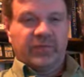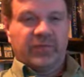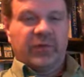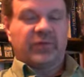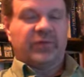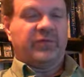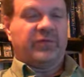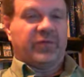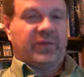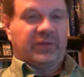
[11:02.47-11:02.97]

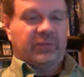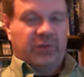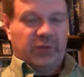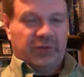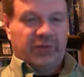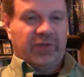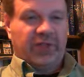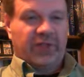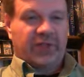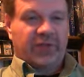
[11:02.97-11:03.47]
A
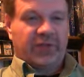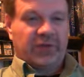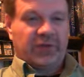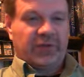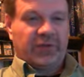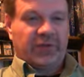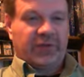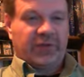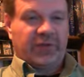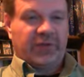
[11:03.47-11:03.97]
professional
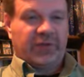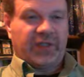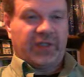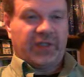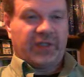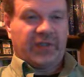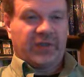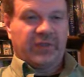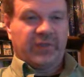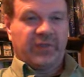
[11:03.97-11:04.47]

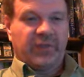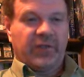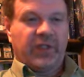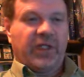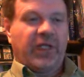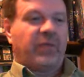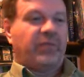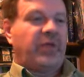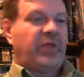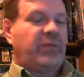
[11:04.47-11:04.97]
organization,
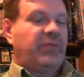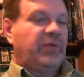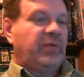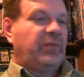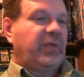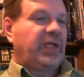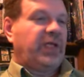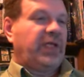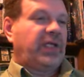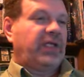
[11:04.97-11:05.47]
people
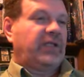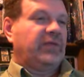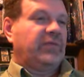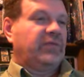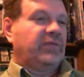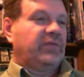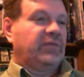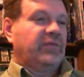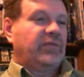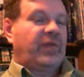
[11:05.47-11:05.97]
paying
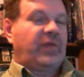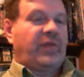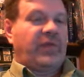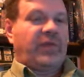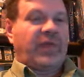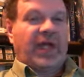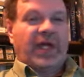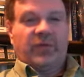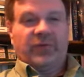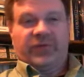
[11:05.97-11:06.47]

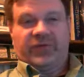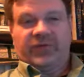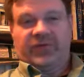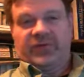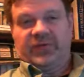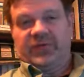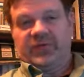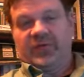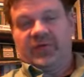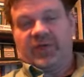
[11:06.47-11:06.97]

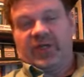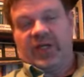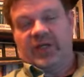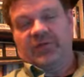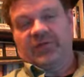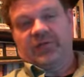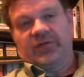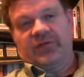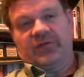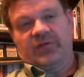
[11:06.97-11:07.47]
thousands and
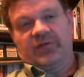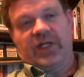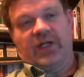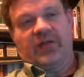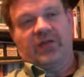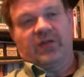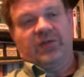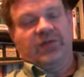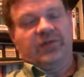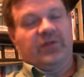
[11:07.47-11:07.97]
thousands of
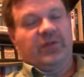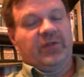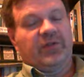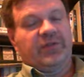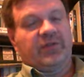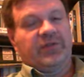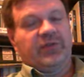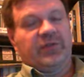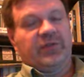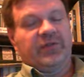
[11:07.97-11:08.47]
dollars for our
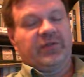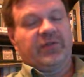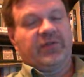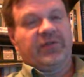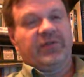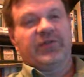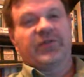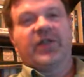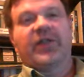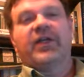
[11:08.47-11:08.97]

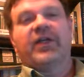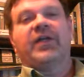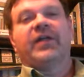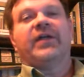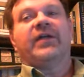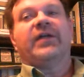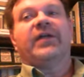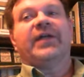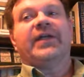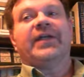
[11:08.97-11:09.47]
services,
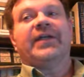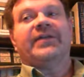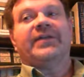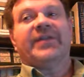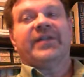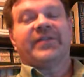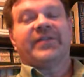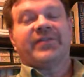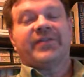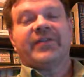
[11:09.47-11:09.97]
and
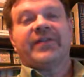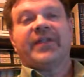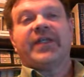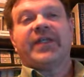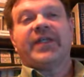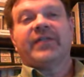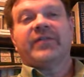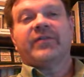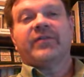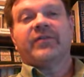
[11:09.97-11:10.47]
yes
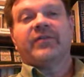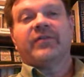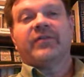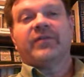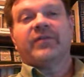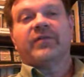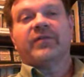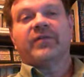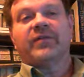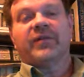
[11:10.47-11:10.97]
indeed,
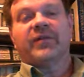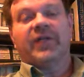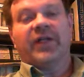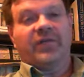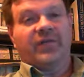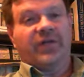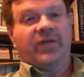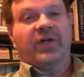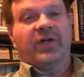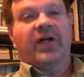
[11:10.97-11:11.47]

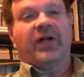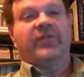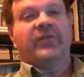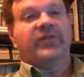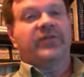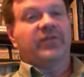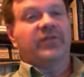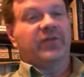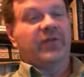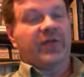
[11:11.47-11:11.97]
every
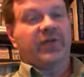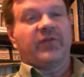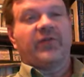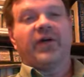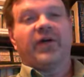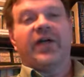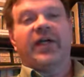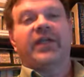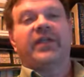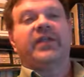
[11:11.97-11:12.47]
office looked
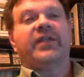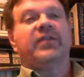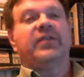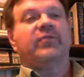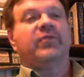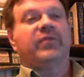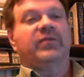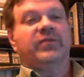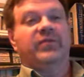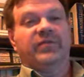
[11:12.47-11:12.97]
like it
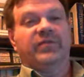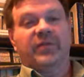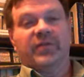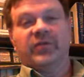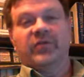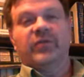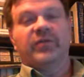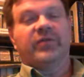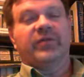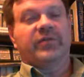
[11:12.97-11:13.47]
had been
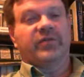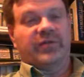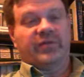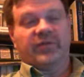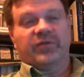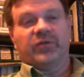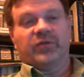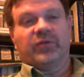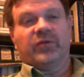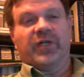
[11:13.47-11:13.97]
filled with thrift
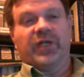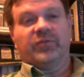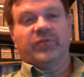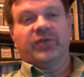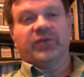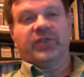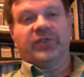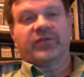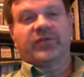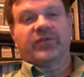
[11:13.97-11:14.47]
store
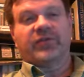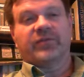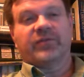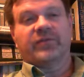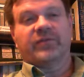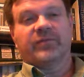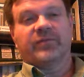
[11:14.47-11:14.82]
objects.